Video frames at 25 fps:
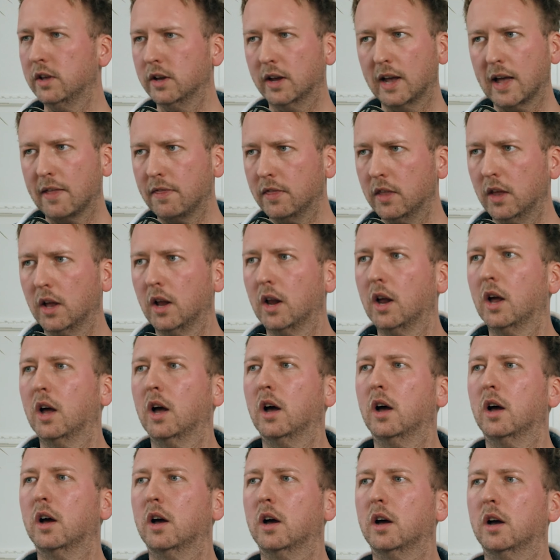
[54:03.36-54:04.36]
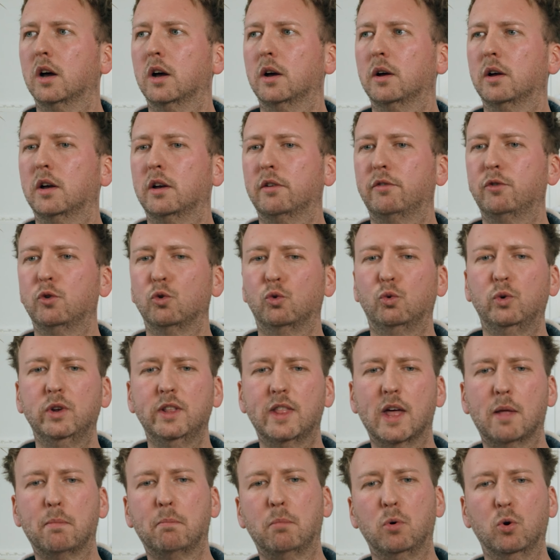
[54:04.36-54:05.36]
again. If you read
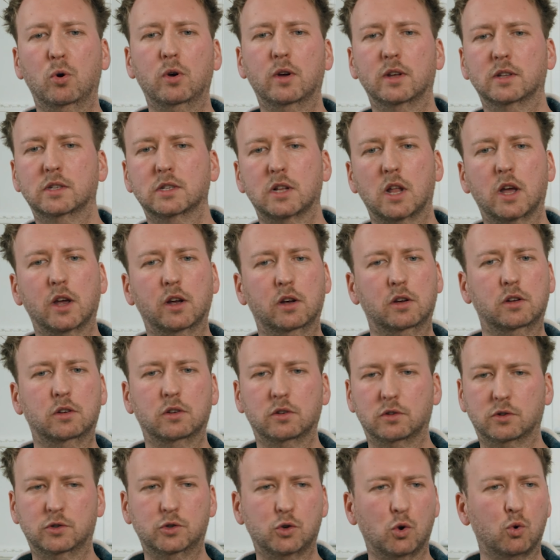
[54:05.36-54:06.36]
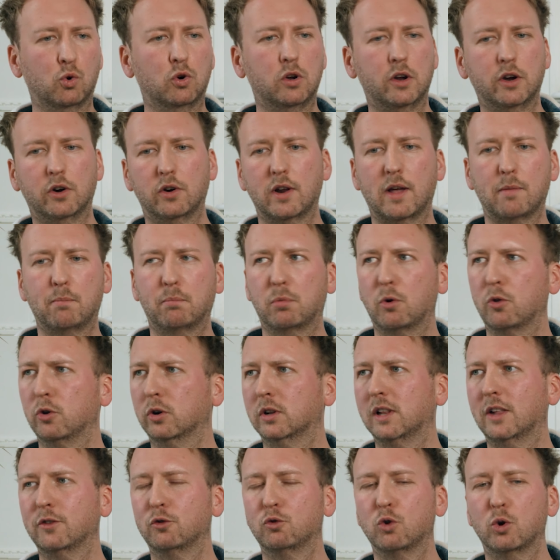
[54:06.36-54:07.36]
that book, it's like so clear that
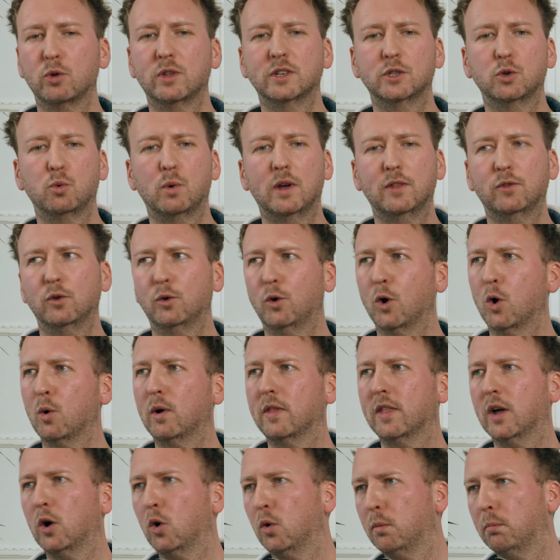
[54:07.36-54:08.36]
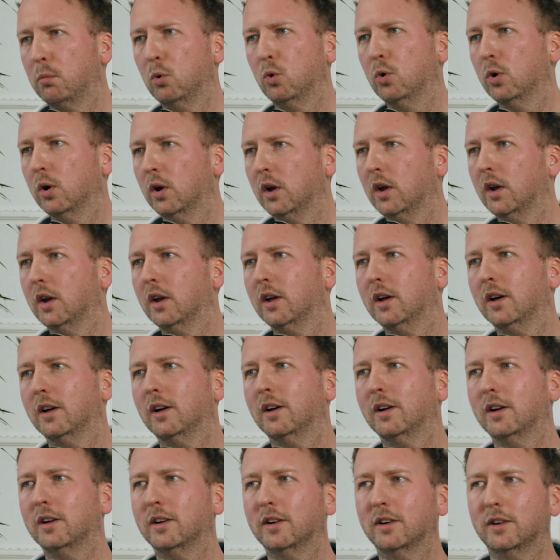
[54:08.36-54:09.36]
product-led growth is the way to go. And the whole book
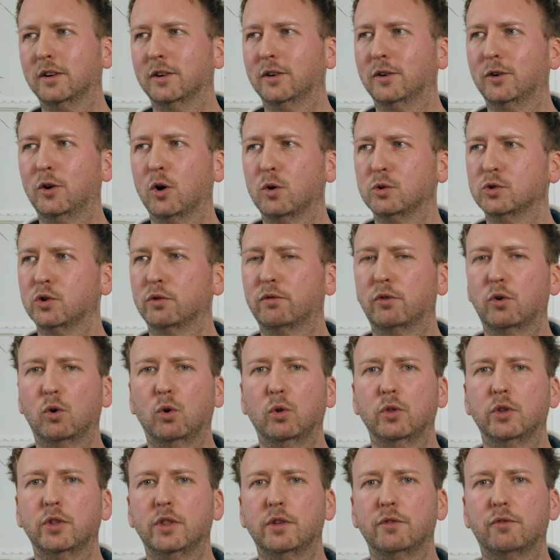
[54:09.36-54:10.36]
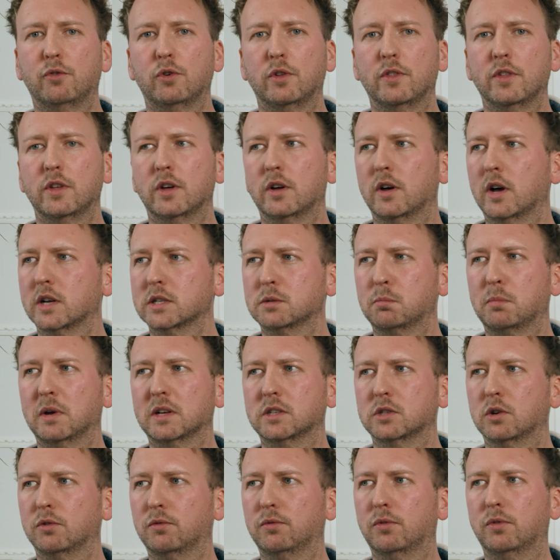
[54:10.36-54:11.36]
goes over all the different
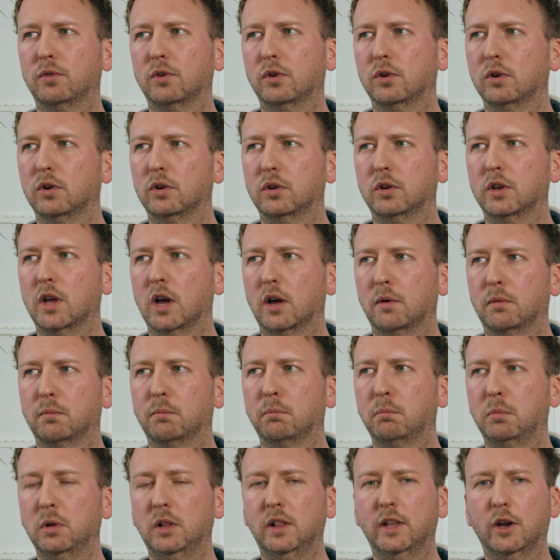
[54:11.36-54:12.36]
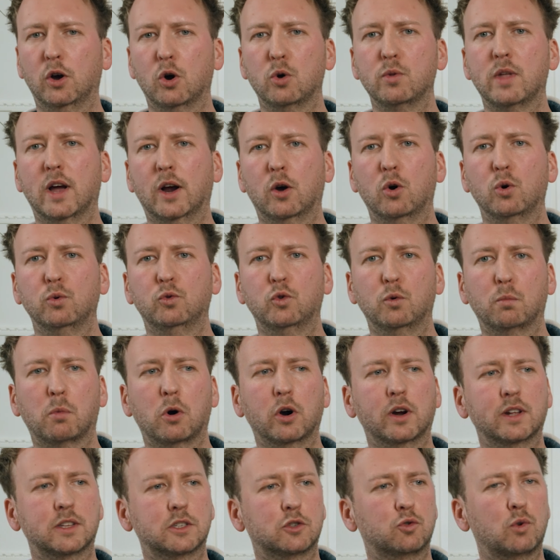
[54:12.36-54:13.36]
aspects of building out that
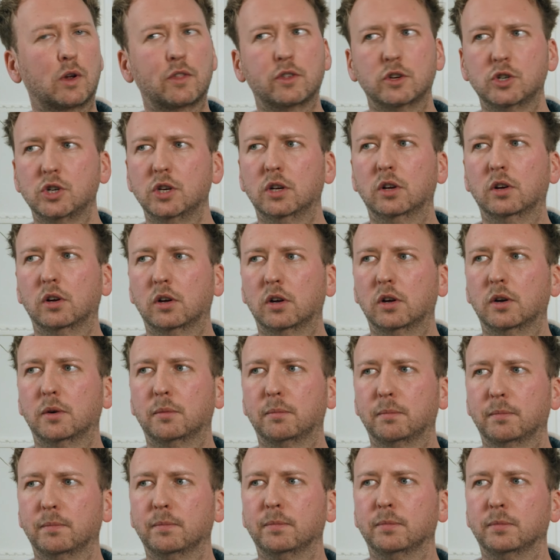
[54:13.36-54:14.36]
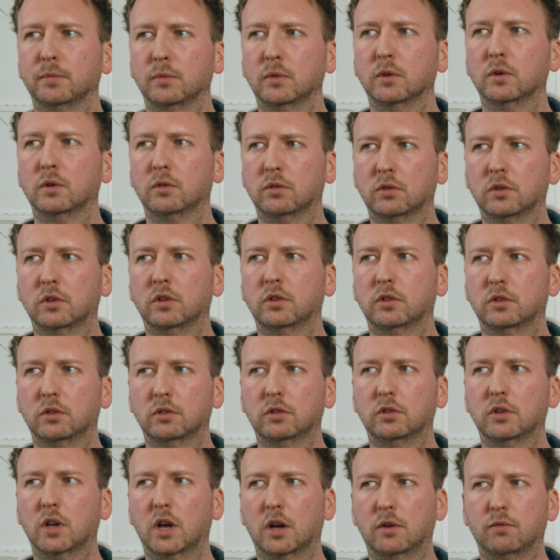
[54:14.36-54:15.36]
go-to-market strategy.
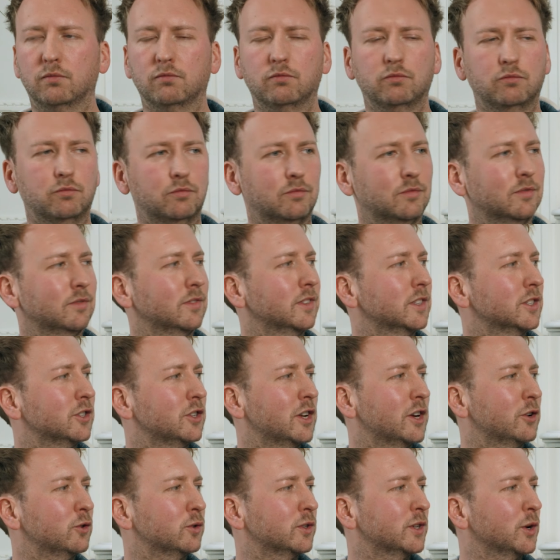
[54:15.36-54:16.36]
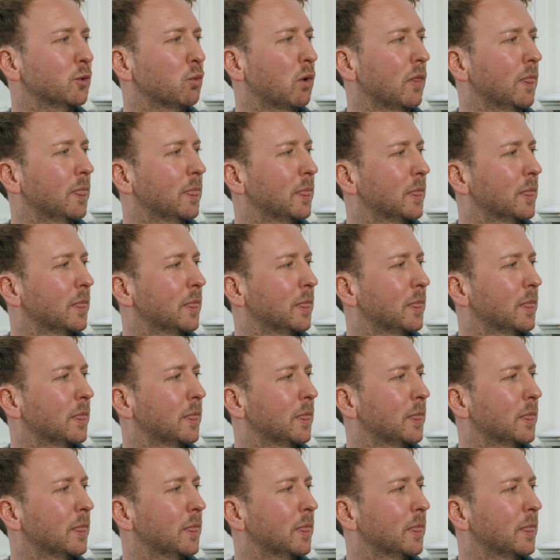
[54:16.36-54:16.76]
It's an interesting one.